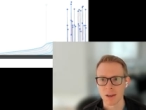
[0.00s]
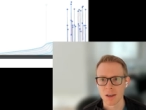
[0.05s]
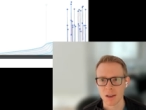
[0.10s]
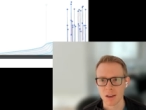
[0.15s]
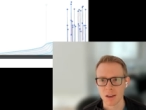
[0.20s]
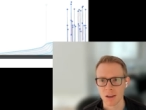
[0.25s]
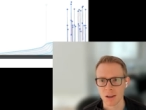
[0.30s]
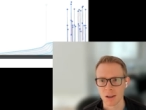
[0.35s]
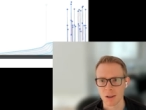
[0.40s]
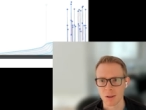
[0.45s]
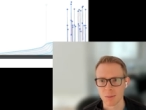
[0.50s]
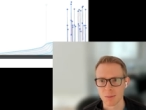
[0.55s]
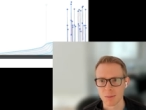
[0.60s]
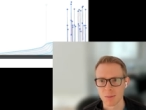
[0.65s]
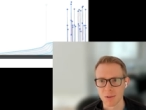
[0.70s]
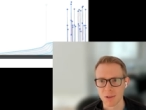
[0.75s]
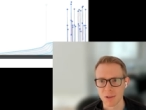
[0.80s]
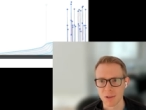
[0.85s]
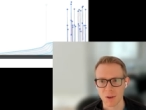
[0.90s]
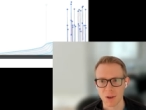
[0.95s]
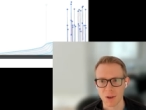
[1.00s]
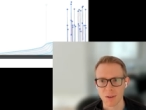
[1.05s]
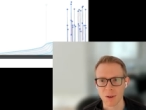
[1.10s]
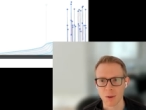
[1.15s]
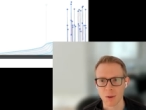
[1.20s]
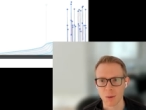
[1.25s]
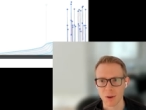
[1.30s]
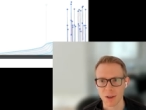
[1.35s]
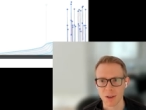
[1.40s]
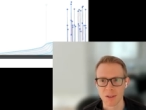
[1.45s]
um, so I
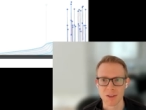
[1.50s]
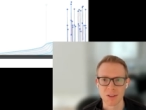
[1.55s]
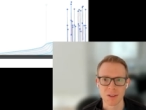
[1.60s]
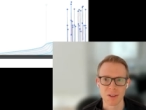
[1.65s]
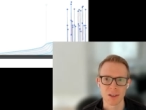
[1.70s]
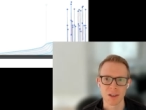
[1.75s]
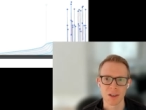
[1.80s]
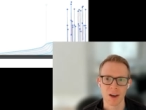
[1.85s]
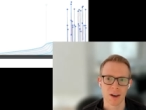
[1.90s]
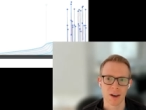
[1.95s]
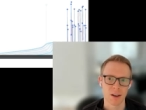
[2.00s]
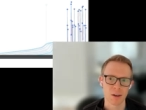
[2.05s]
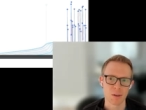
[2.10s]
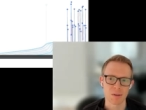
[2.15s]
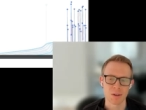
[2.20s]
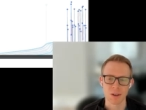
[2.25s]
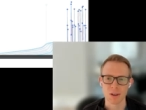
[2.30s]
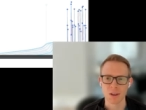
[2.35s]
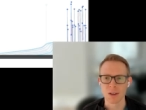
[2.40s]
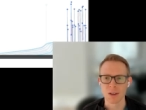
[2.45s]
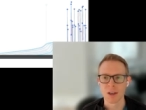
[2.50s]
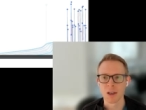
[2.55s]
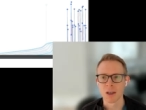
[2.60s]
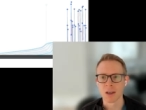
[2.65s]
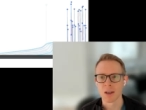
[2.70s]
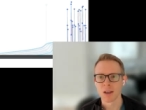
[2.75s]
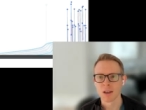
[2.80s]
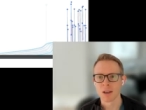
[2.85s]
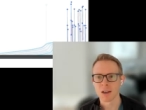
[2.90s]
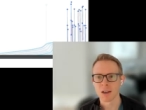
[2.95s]
think we're going to see kind of
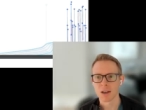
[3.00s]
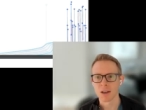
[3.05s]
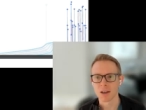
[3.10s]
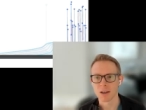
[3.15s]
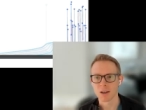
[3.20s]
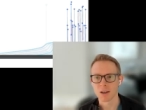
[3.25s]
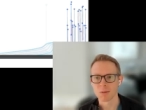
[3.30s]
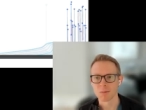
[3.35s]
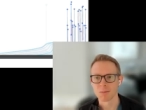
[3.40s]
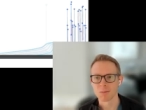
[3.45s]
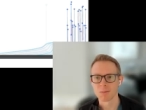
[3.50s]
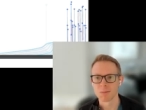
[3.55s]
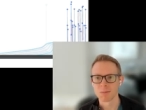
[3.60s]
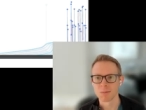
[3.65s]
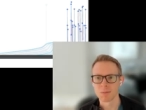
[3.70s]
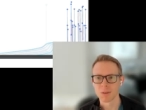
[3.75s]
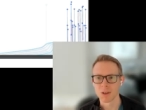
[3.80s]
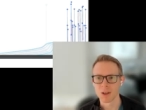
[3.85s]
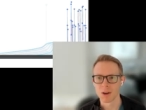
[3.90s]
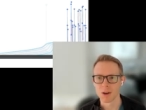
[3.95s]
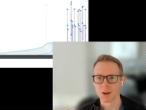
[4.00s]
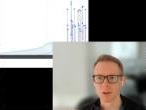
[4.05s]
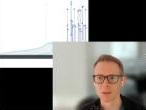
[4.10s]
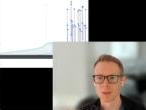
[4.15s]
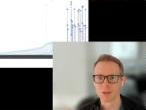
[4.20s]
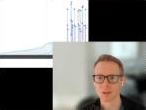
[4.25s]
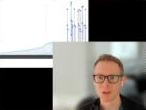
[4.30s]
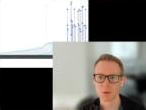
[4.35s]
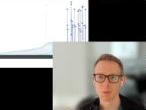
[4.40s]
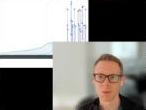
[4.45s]
a, um, you know,
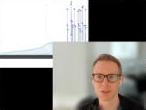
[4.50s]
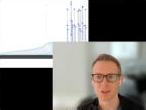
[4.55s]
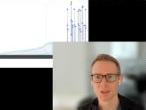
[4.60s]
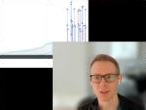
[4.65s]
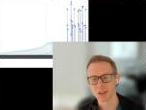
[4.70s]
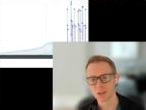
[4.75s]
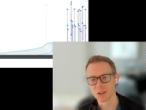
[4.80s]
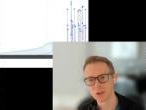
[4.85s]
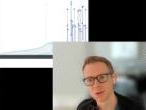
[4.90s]
it's almost like